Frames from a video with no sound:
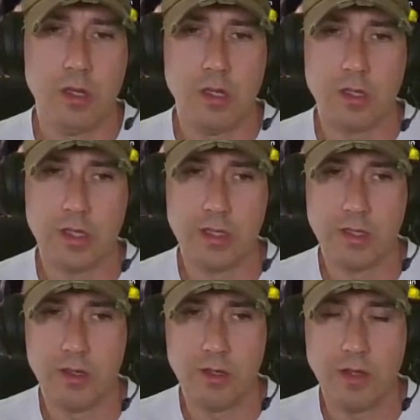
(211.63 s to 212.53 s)

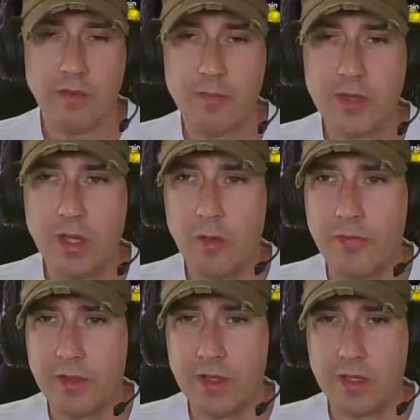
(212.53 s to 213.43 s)
Again, they've upped the
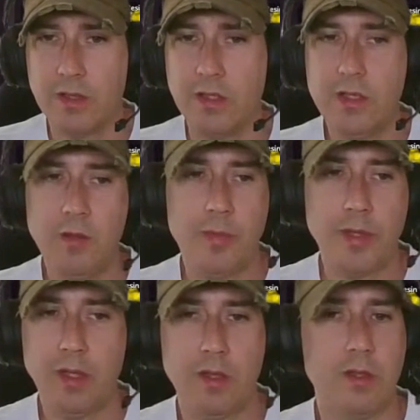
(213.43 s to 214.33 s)
health like a little
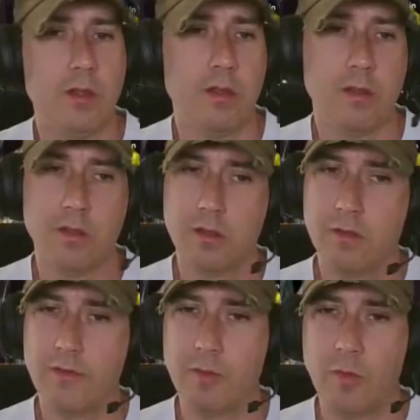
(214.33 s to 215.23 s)
bit
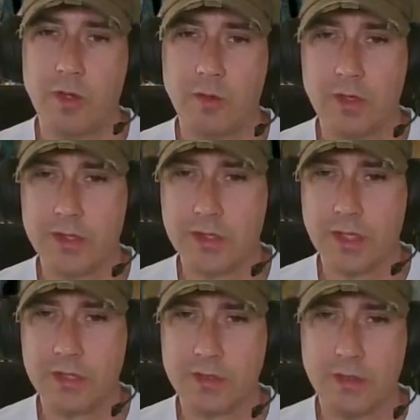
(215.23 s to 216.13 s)
from what it was
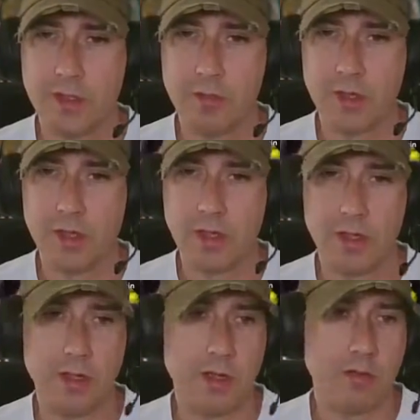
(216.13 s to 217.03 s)
yesterday, but
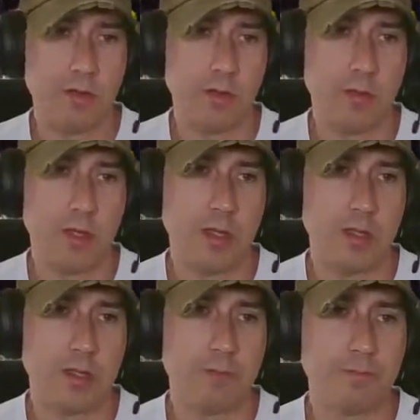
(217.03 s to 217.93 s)
not really much.